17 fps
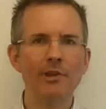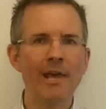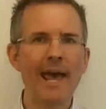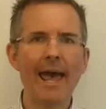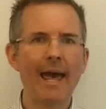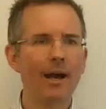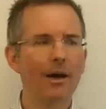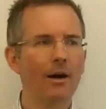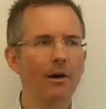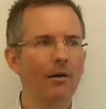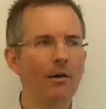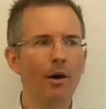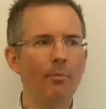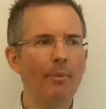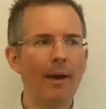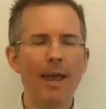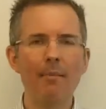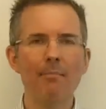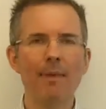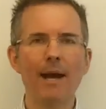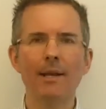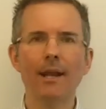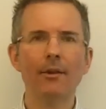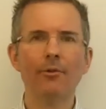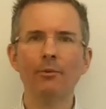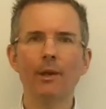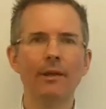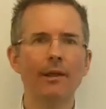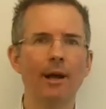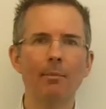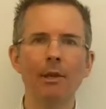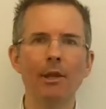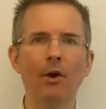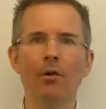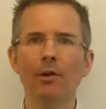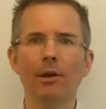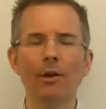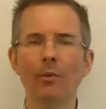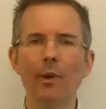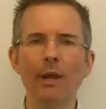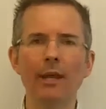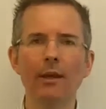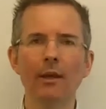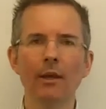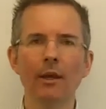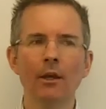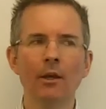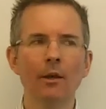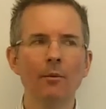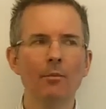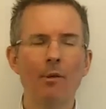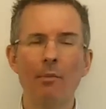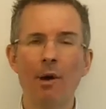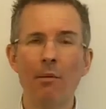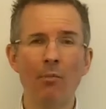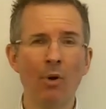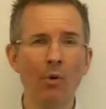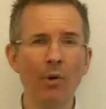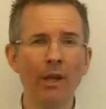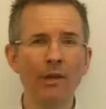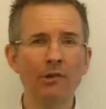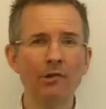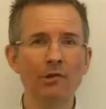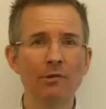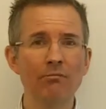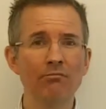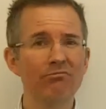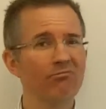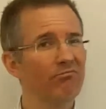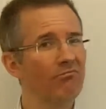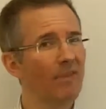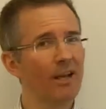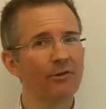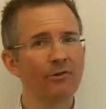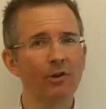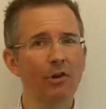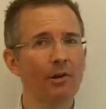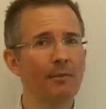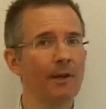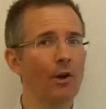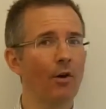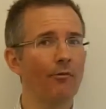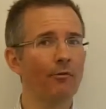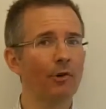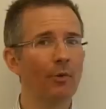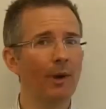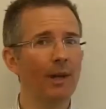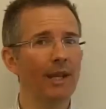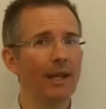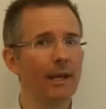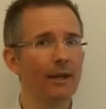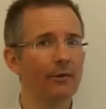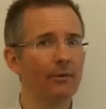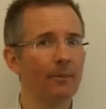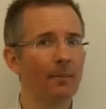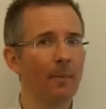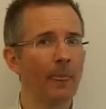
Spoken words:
debt, I'll pay him back next week. That'll be gone in a week. But my mortgage, that's not going to be gone for 20 years.